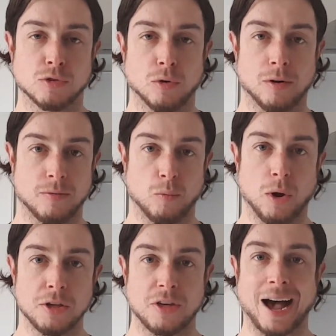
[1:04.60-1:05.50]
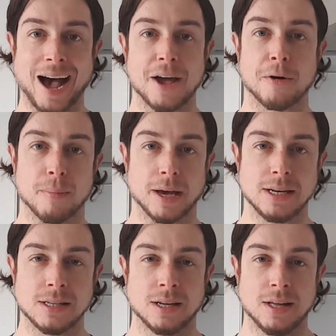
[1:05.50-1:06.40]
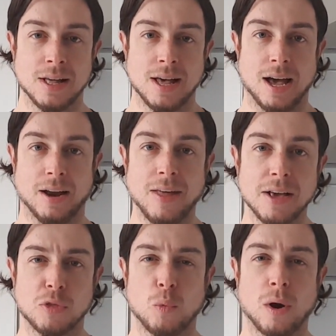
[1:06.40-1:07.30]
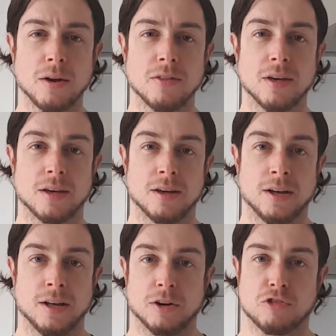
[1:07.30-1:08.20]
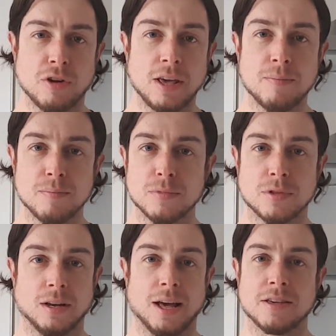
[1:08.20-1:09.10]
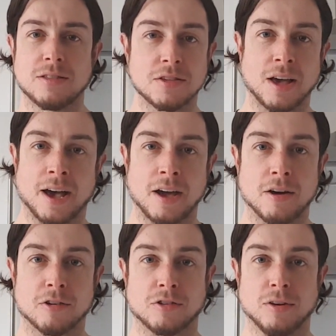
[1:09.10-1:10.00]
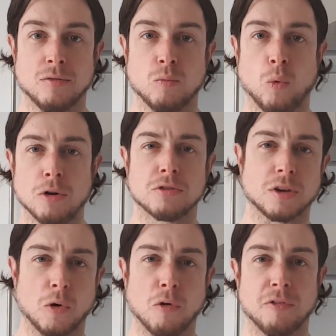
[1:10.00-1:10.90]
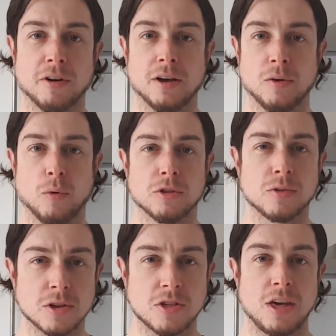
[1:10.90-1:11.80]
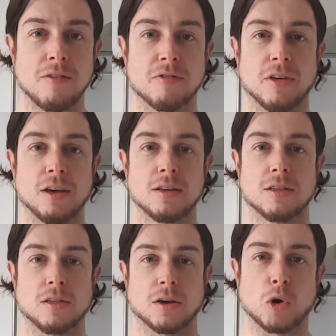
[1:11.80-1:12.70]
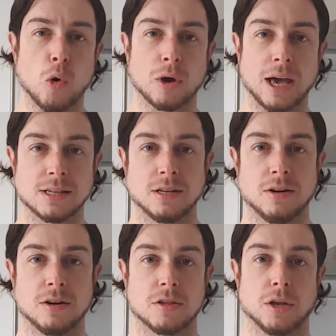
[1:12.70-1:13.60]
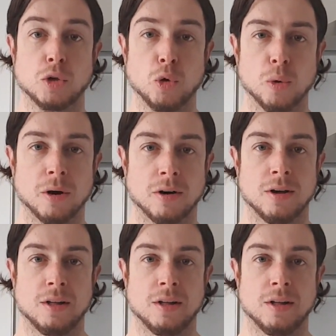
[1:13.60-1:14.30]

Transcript: So one is the higher mind, and that's the one that dreams and has desires and wants to go for it and wants to achieve things, is a go-getter, it's a doer.